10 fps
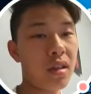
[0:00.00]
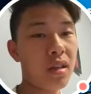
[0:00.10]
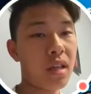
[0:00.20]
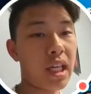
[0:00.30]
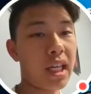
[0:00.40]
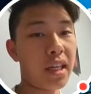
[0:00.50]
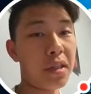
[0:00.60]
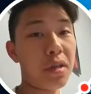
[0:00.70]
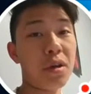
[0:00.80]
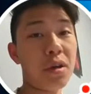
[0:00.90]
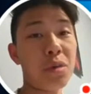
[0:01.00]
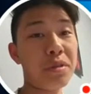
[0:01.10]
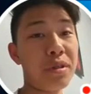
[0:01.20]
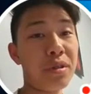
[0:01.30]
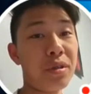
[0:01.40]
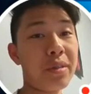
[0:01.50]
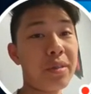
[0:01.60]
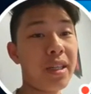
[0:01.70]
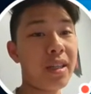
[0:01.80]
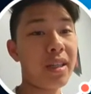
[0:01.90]
I hope to
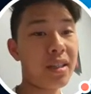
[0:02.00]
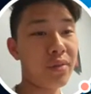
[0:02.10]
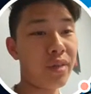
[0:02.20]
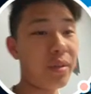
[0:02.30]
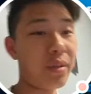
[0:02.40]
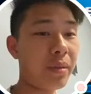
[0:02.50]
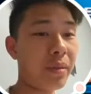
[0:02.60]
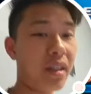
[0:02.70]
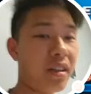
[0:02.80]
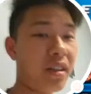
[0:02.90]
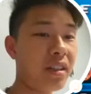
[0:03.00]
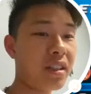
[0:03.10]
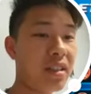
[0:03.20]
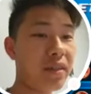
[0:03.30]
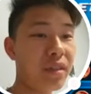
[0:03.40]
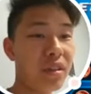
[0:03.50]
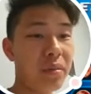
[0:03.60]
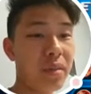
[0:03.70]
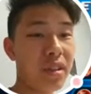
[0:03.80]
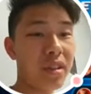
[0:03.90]
someday as a free-to-play player. It's difficult,
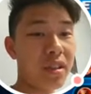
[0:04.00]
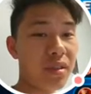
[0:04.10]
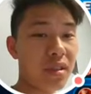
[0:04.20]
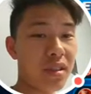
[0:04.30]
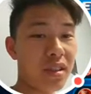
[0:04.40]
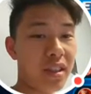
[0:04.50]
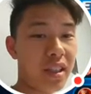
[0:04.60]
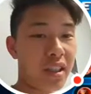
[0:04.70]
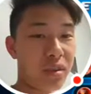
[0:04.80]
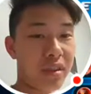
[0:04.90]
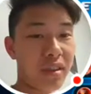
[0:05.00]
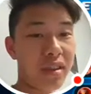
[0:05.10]
but I think it's worth it.